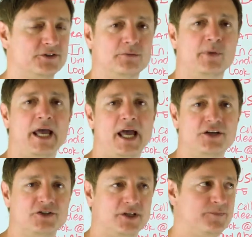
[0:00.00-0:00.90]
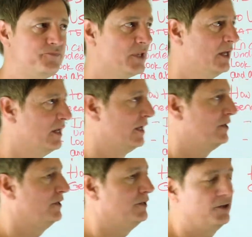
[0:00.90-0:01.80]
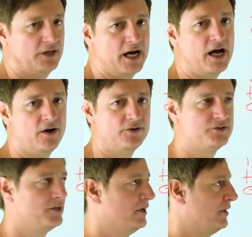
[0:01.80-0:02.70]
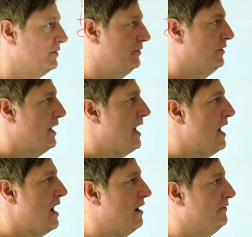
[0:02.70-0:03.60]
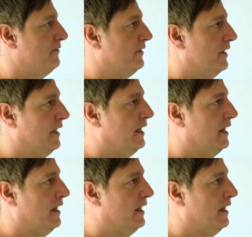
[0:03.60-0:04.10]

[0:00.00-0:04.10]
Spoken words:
So imagine in your house you have